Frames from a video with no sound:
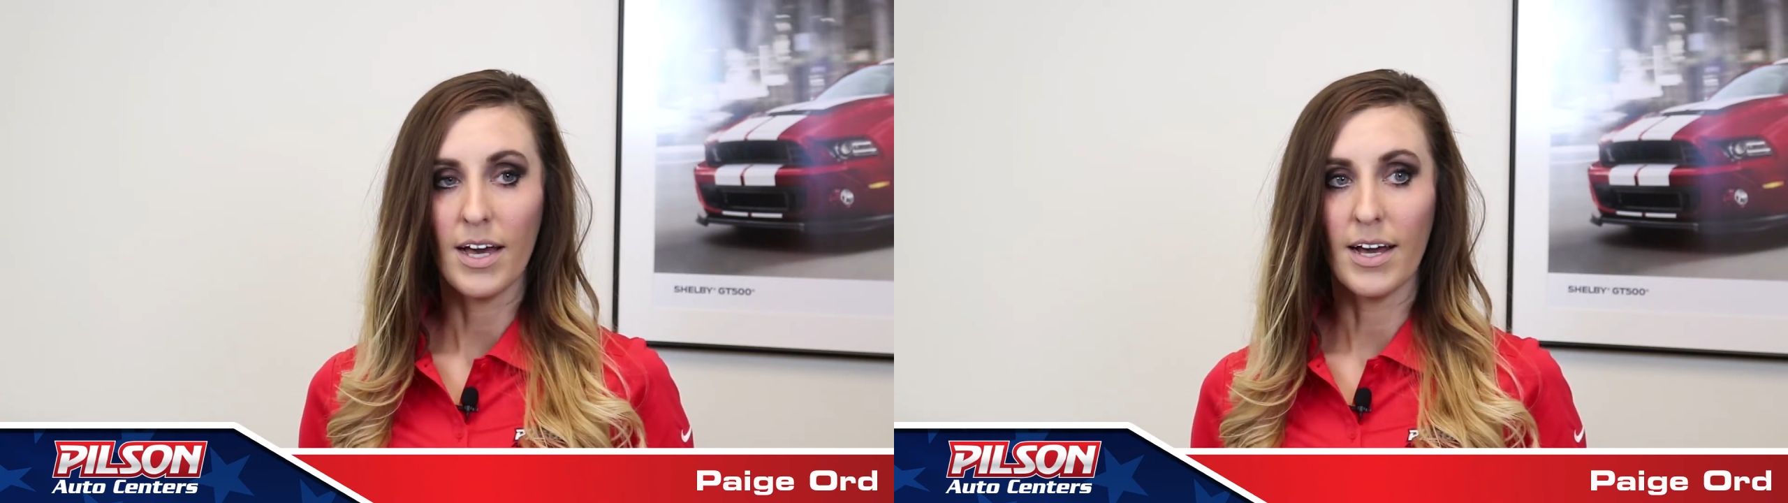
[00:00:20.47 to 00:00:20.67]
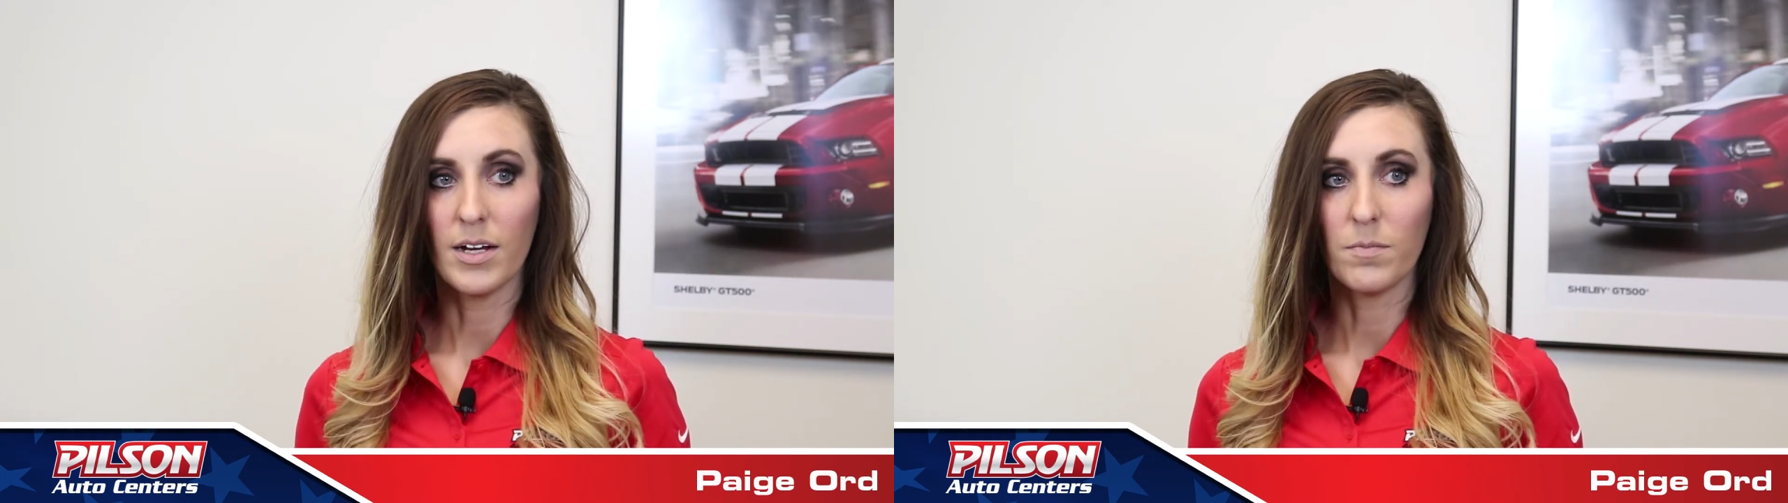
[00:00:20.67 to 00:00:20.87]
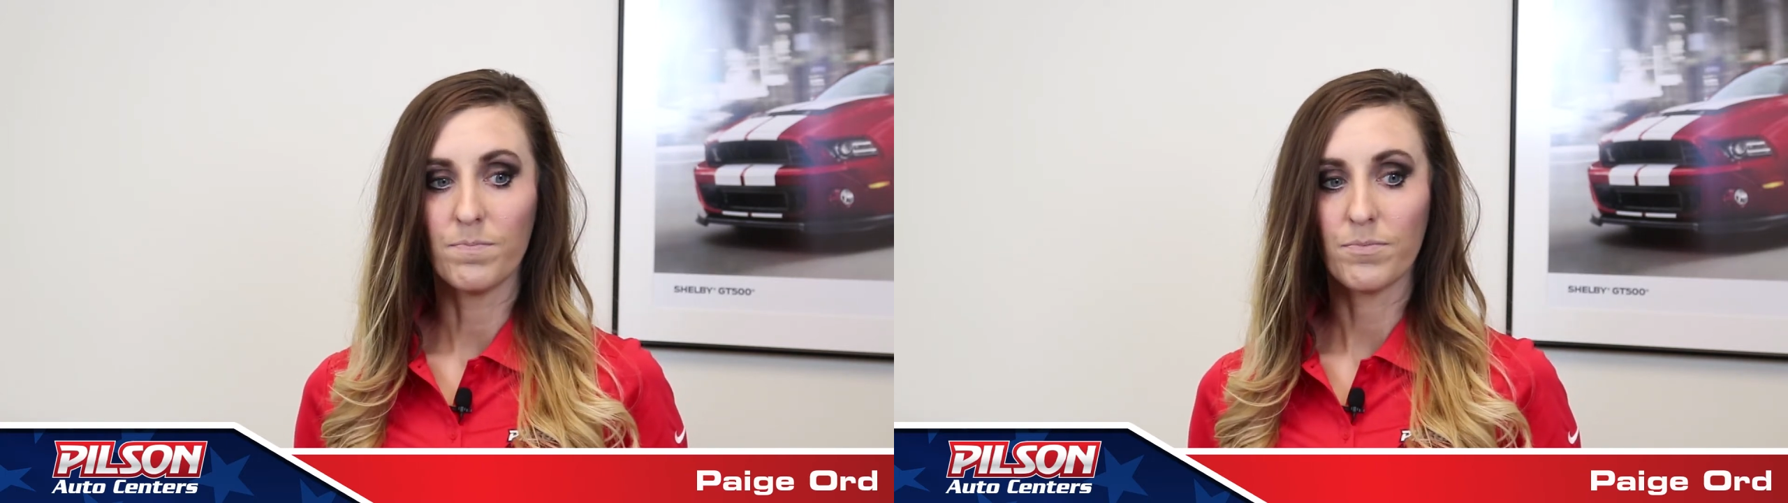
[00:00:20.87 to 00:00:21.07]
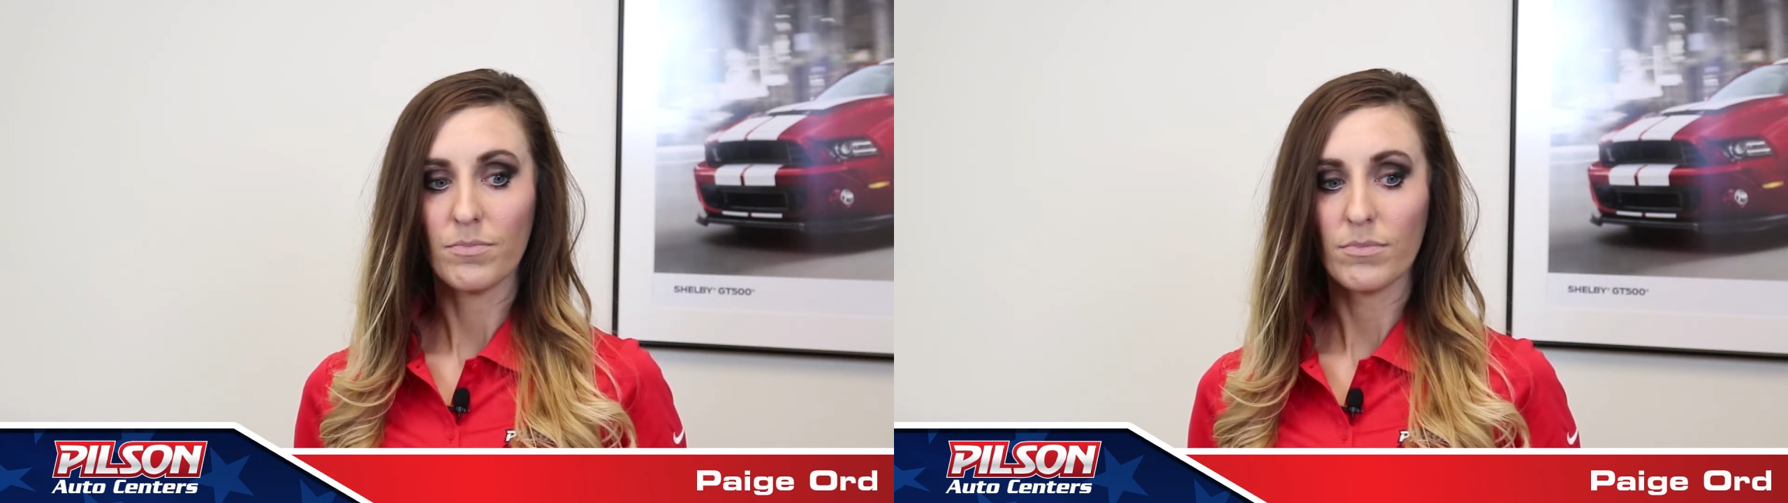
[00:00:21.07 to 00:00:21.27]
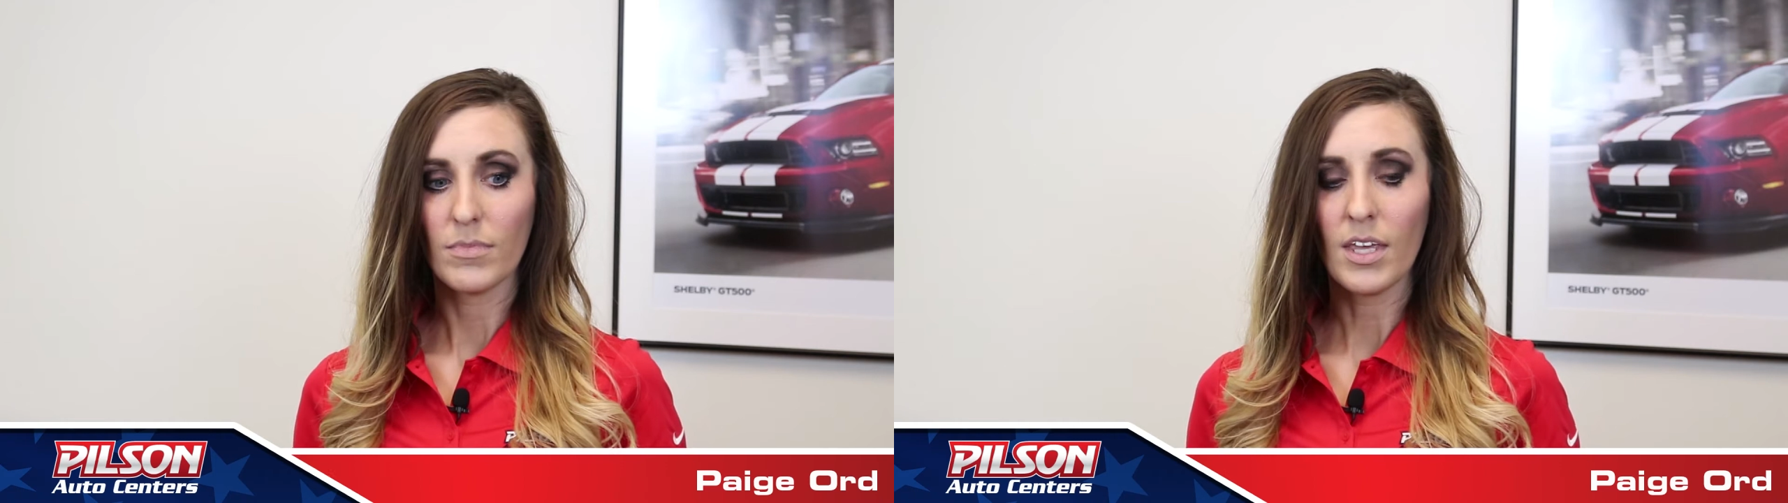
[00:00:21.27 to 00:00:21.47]

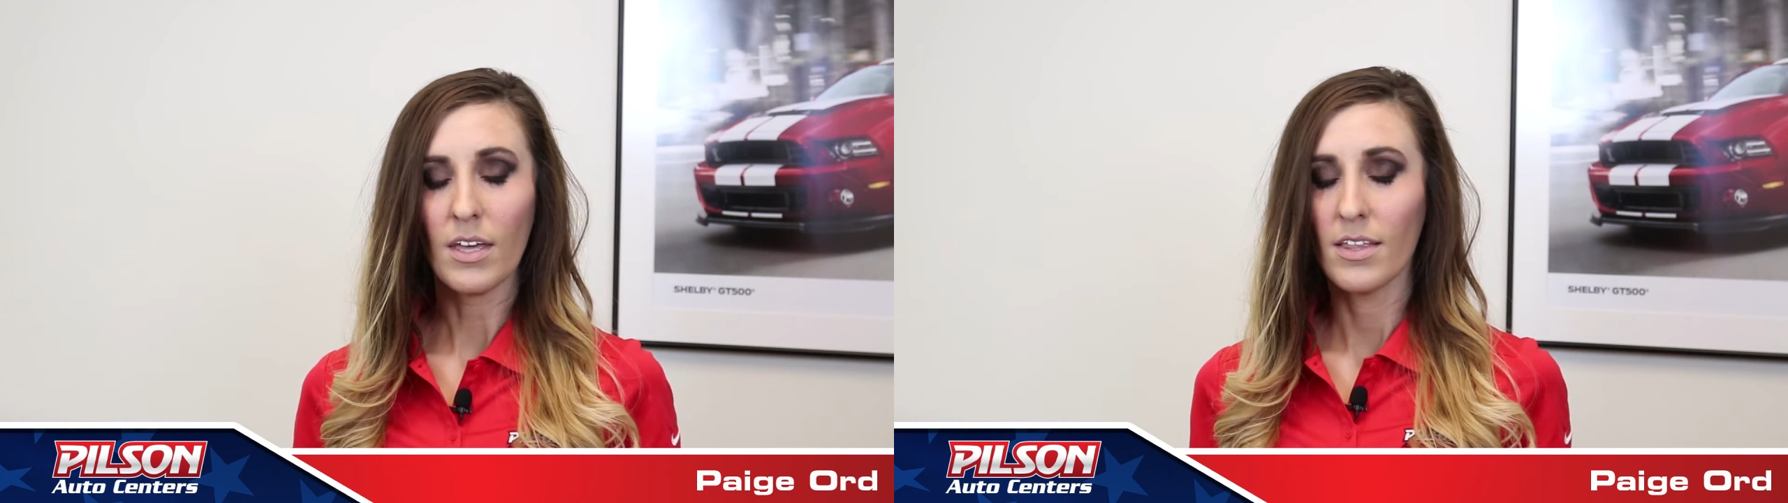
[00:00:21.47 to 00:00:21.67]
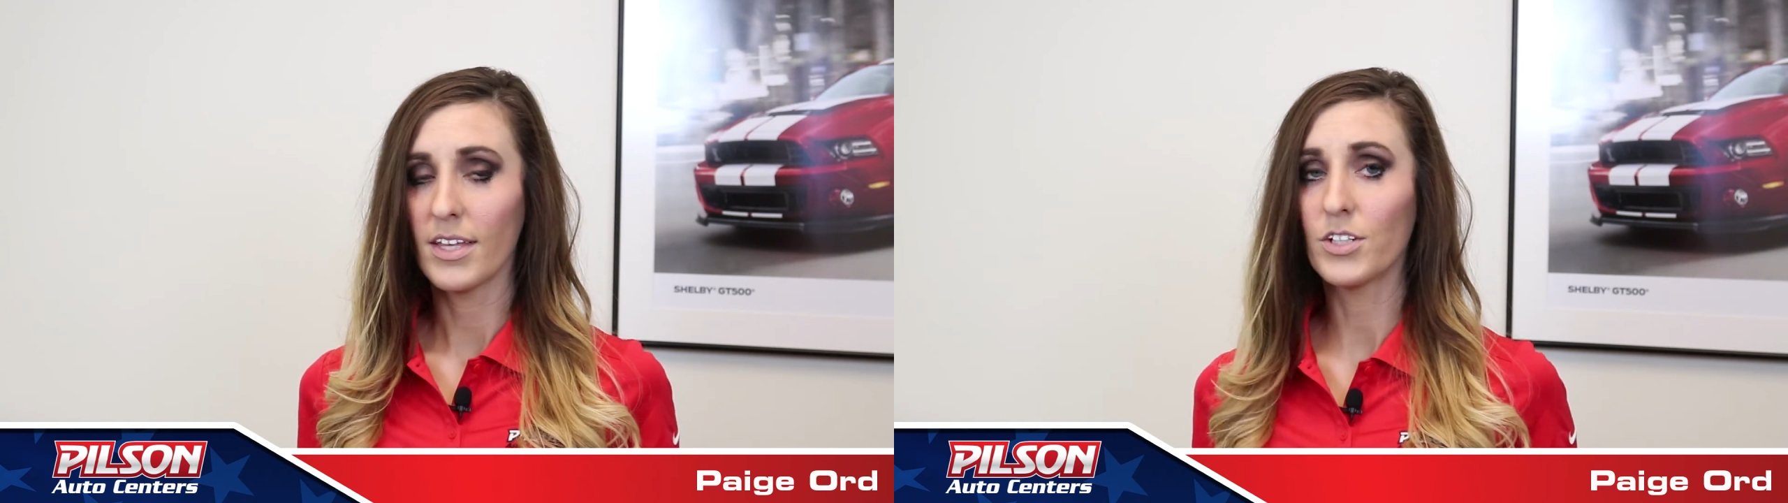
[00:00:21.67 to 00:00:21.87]
The